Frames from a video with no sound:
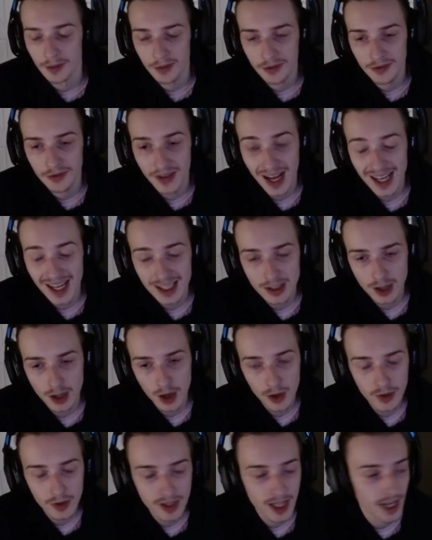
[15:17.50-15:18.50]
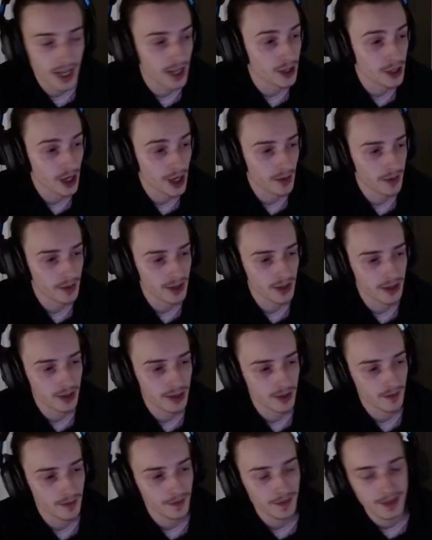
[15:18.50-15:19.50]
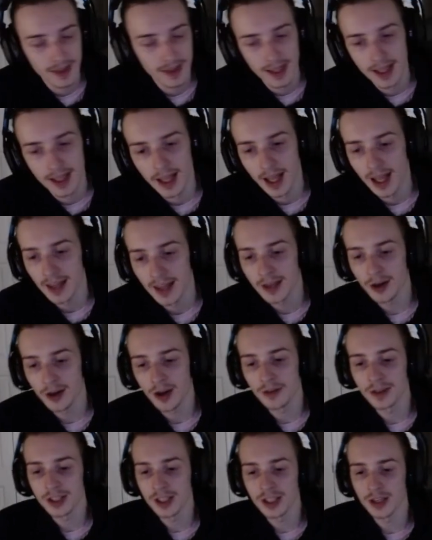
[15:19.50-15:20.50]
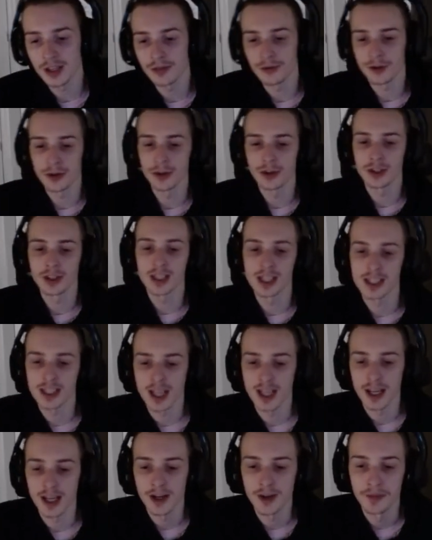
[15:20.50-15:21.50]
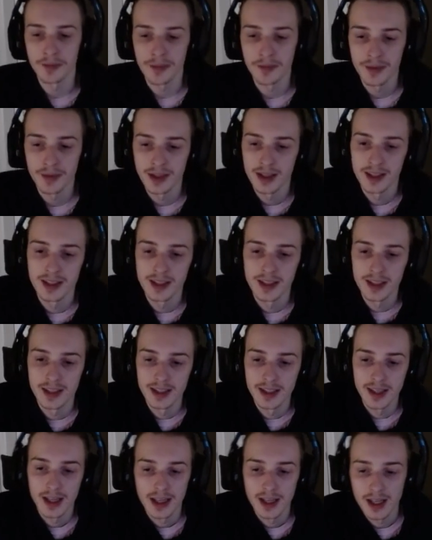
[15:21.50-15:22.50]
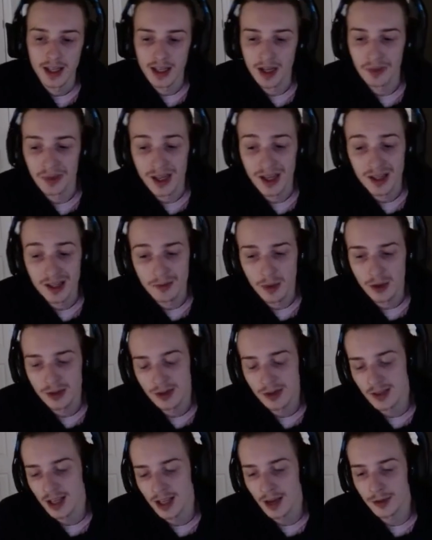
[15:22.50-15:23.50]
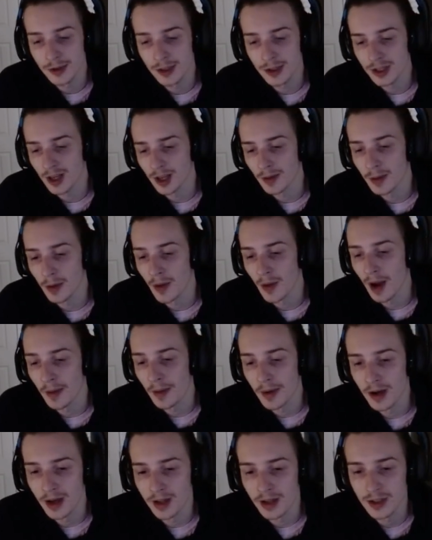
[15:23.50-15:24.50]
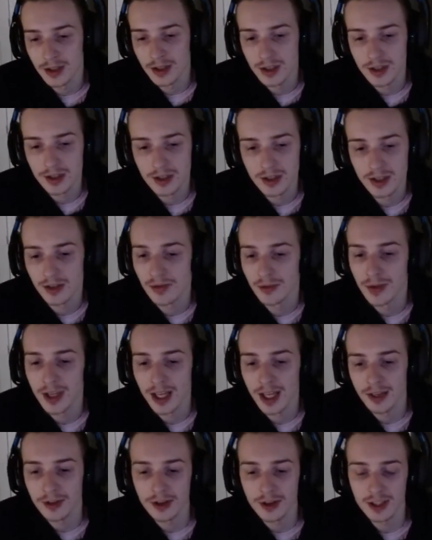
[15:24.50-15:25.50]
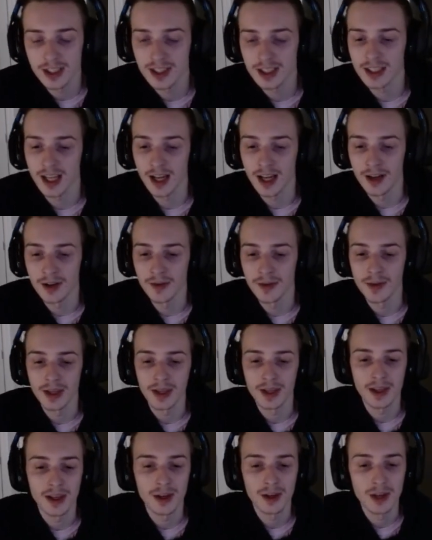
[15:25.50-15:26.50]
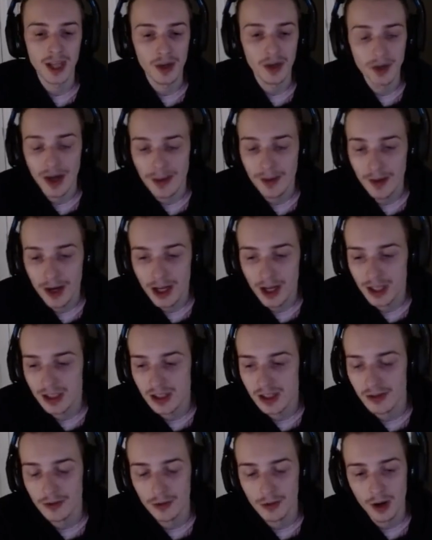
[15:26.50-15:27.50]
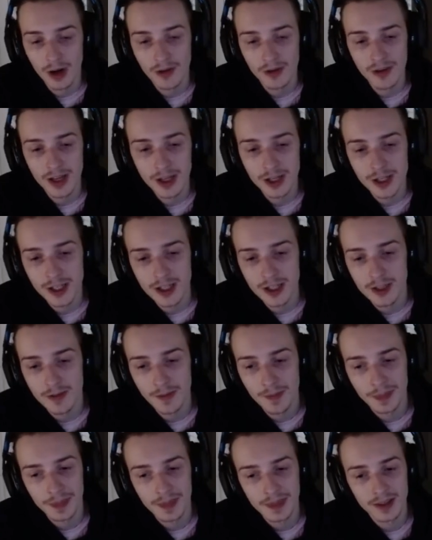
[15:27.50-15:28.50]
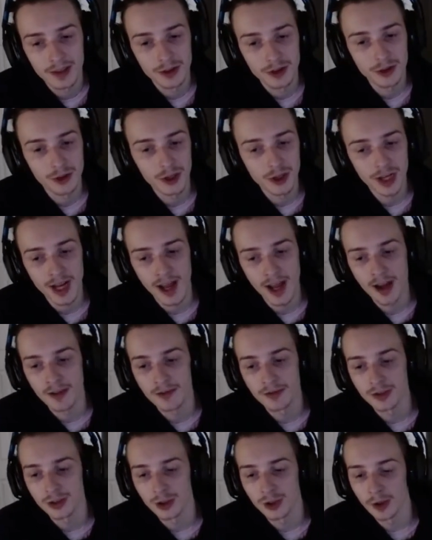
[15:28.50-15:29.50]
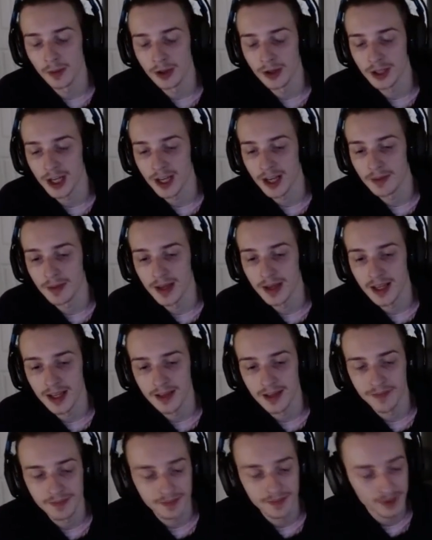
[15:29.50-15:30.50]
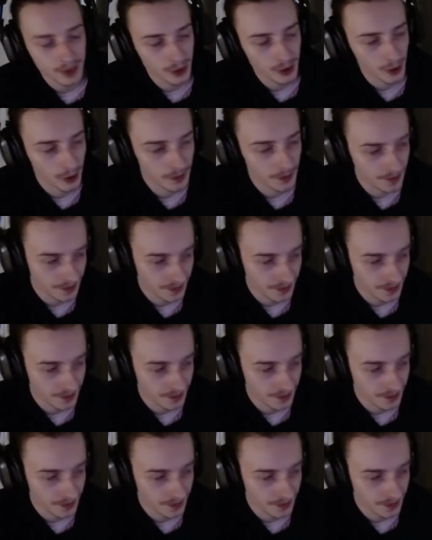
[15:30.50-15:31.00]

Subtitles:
fast auto attacking champions. And then obviously for your 6th item, most of the time it's just going to be Rabadons. If you get to your 6th item, and you get Rabadons and you Rod of Ages, you're going to have so much AP. So